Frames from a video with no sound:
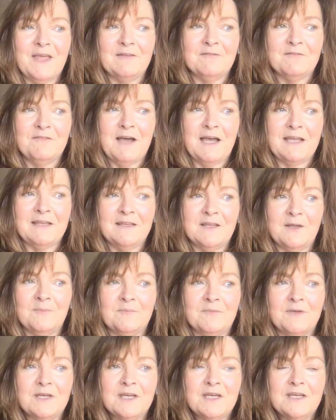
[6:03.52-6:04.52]
find
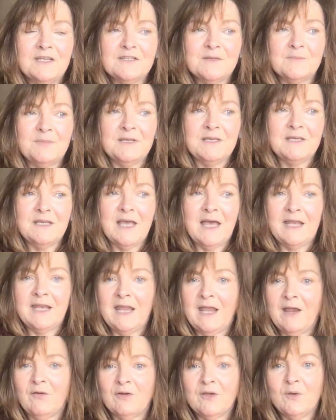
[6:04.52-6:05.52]
them to be an
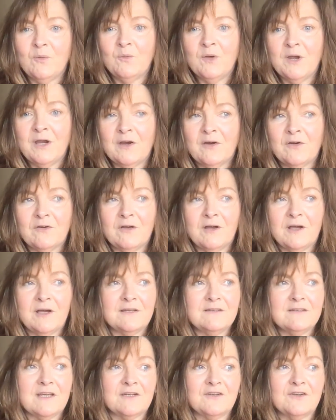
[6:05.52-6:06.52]
area
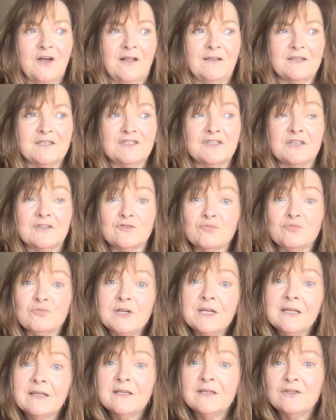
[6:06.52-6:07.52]
where technology is
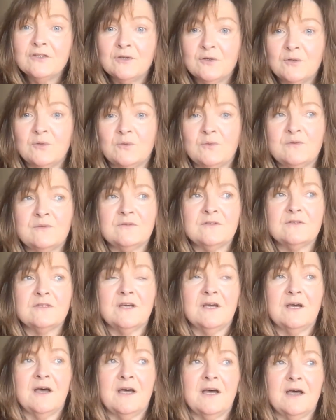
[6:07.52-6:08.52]
really used
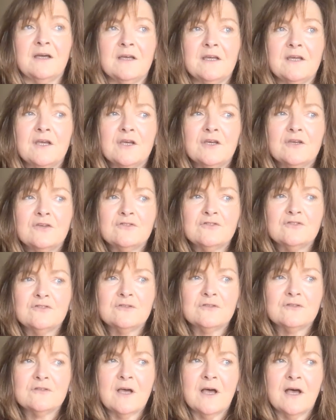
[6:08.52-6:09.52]

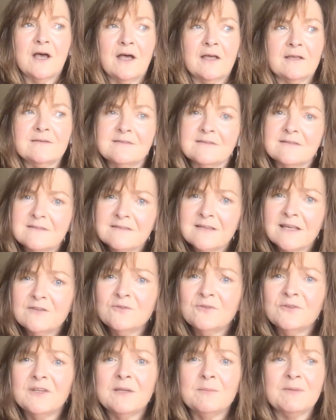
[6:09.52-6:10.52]

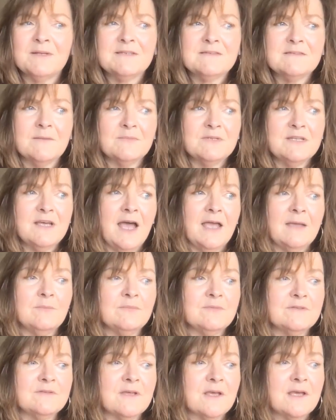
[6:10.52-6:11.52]
successfully, but
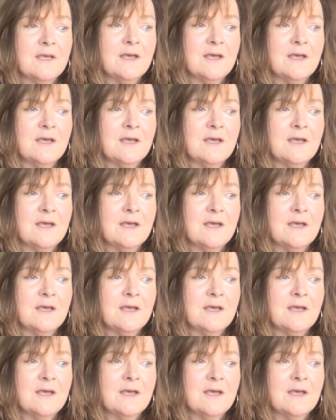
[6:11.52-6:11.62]
sometimes